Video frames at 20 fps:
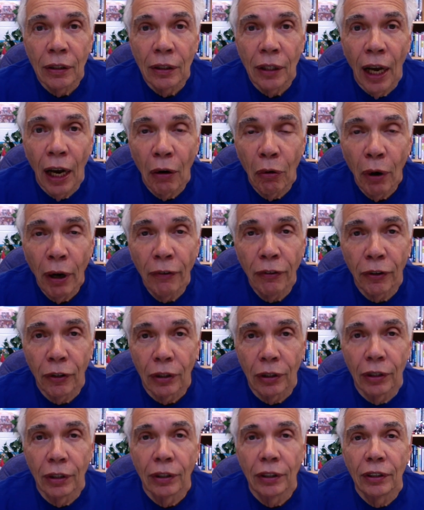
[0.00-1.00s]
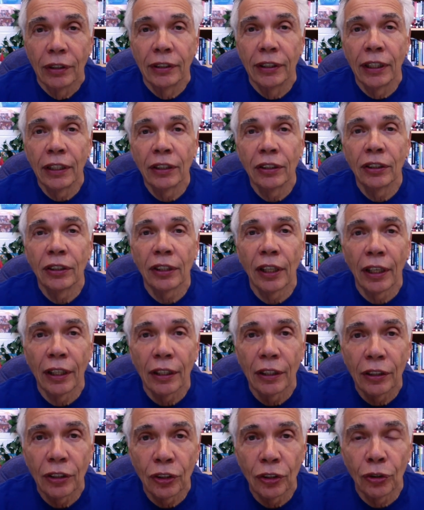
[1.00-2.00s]
However, this
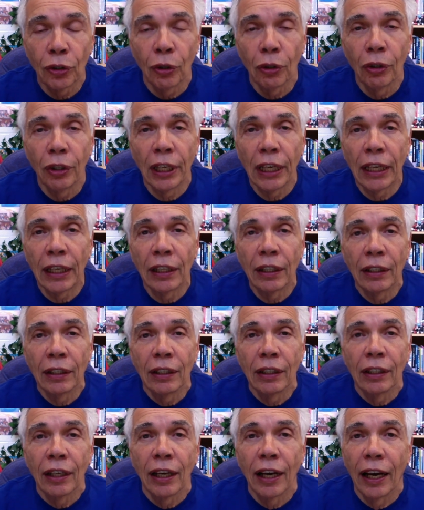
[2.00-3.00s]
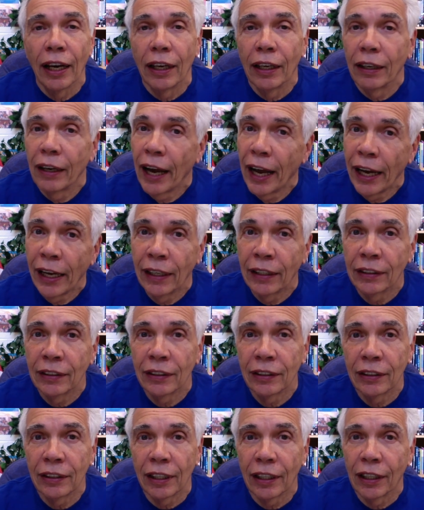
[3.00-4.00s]
story
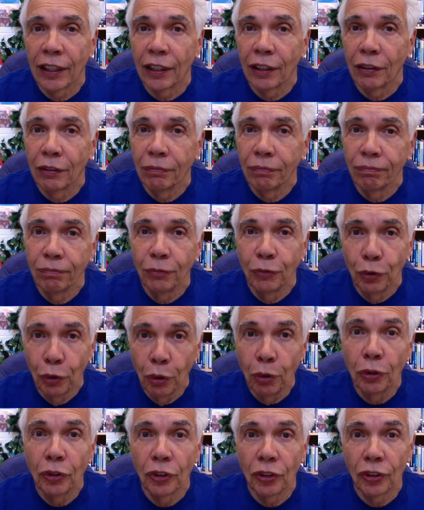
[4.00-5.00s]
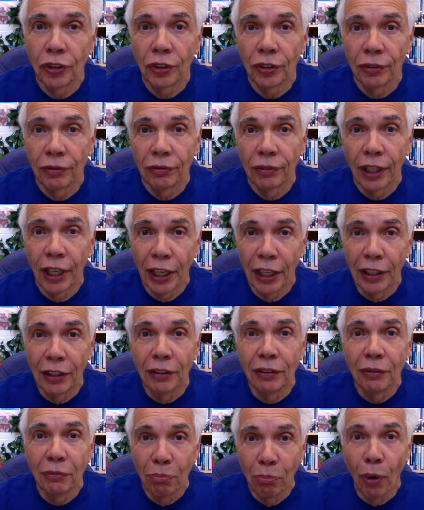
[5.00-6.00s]
has roots
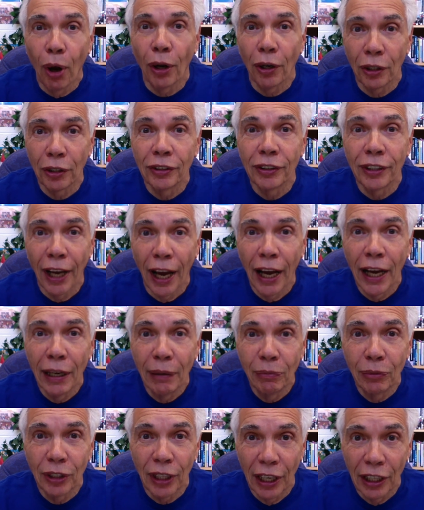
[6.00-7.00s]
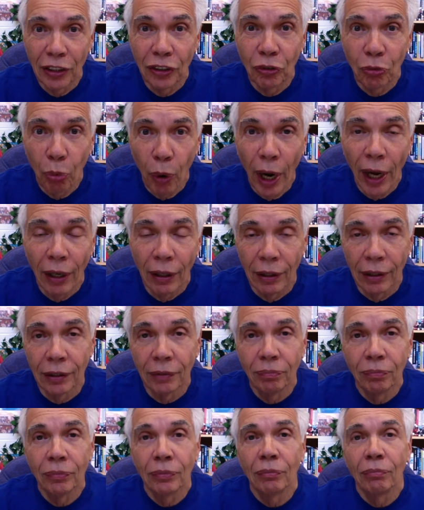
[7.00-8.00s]
in modern times as well.
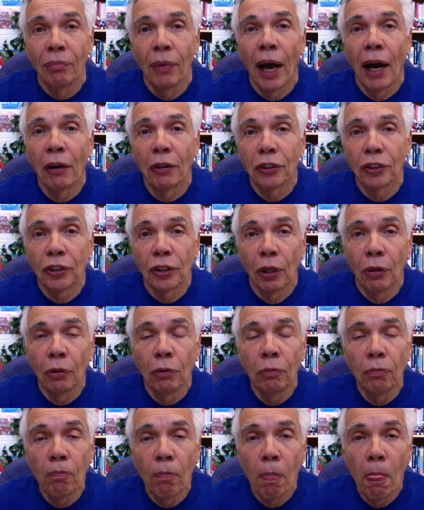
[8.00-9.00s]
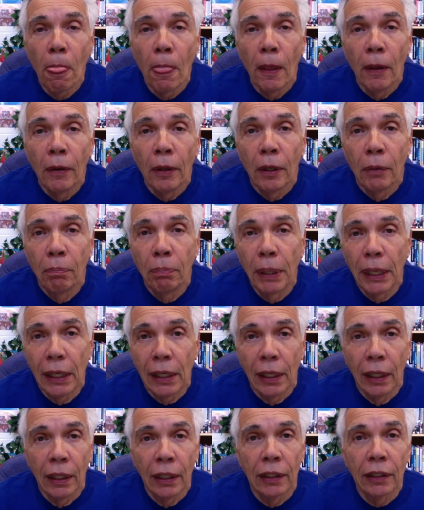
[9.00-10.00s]
How so?
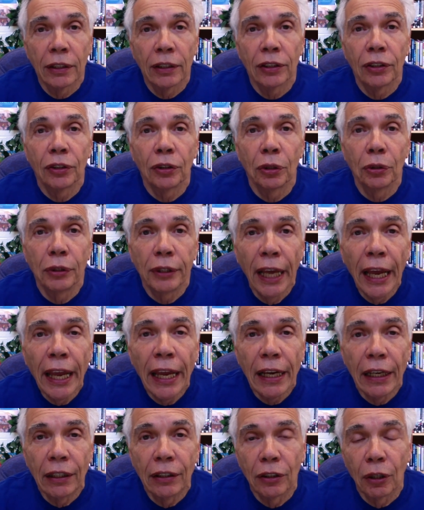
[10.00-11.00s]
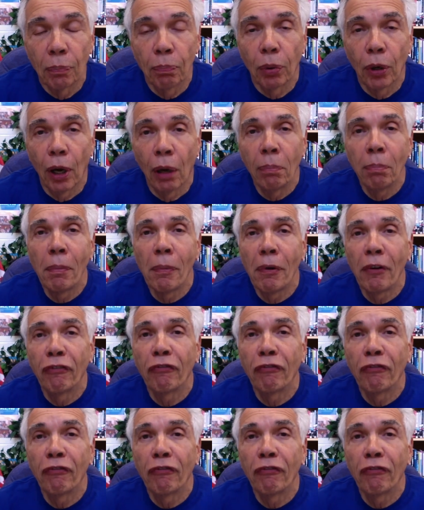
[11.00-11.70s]
Because today, the problem of